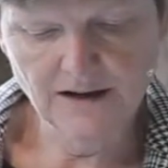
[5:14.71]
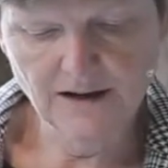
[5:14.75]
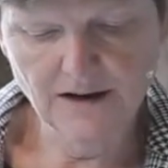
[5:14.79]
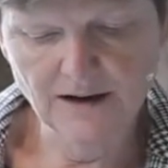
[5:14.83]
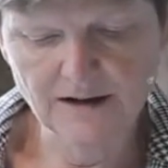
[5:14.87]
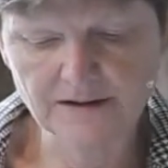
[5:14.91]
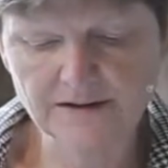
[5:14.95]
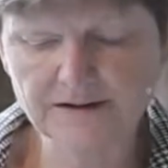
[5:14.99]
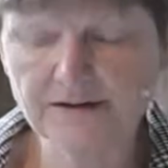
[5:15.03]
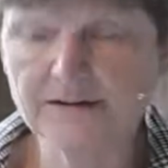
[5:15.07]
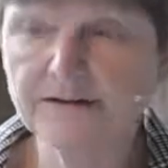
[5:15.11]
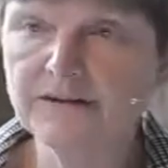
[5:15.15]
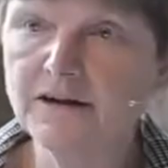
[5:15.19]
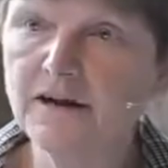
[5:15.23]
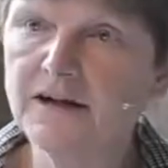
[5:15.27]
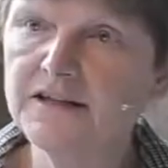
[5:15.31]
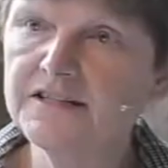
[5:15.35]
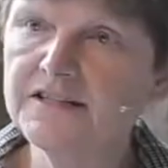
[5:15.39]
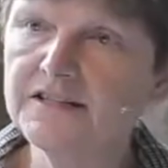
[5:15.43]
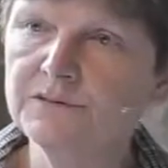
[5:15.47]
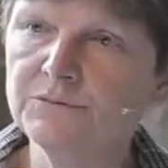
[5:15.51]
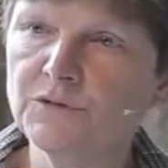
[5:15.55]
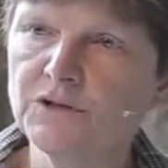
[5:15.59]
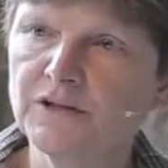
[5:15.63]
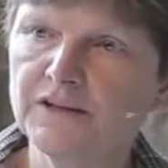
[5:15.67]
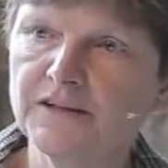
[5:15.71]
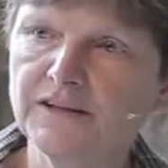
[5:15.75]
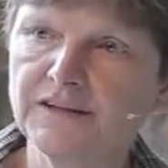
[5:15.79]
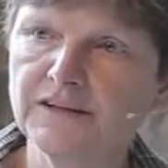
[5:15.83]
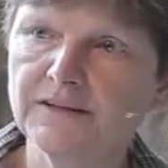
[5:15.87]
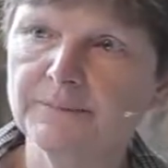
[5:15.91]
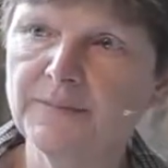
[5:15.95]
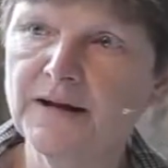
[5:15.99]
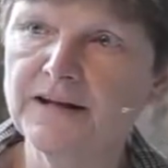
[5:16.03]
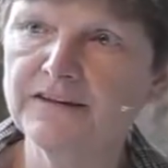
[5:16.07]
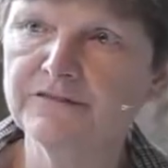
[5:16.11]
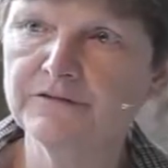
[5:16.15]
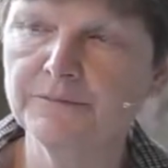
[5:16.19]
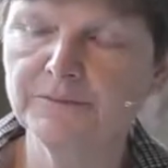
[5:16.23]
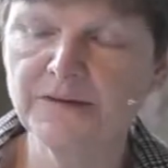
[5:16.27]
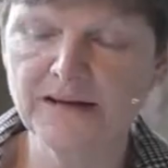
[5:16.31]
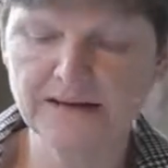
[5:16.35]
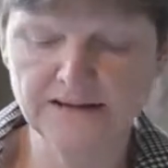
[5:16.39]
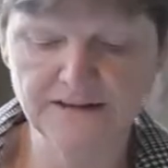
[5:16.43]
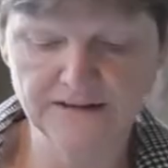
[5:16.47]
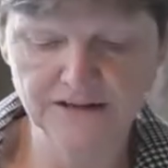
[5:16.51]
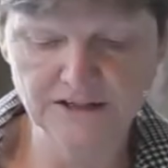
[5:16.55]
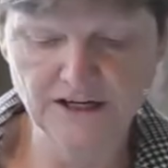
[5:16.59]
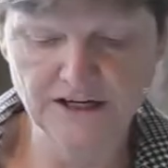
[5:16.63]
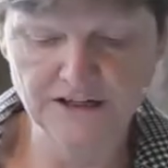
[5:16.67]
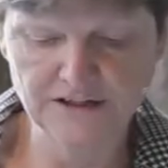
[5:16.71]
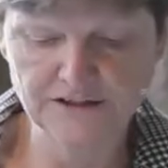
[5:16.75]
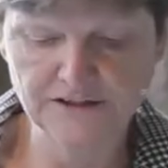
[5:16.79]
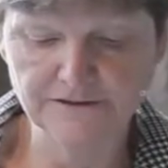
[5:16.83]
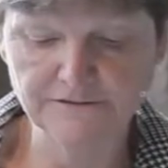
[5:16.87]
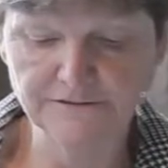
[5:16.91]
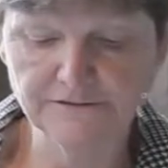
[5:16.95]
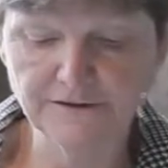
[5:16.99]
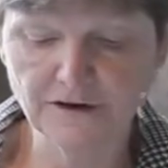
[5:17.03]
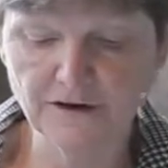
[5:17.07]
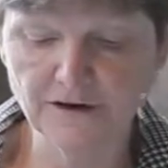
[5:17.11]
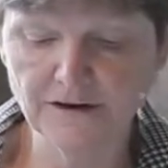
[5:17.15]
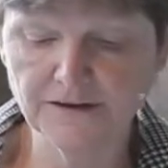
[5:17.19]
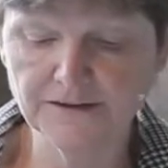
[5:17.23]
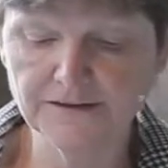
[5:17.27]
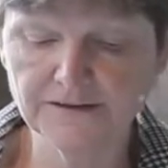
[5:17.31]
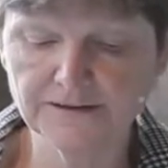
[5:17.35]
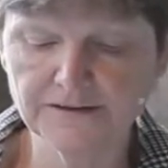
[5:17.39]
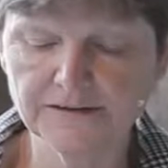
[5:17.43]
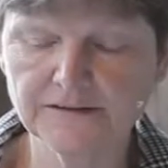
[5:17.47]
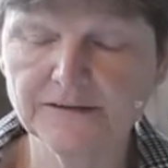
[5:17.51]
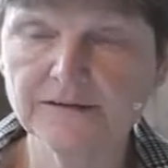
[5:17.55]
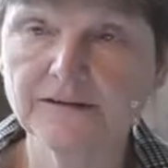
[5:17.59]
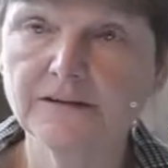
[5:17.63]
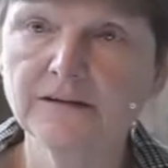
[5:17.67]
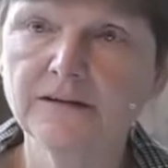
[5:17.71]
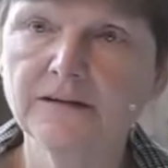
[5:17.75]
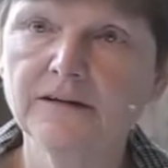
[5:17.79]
and society and what it expects from that is changing fast.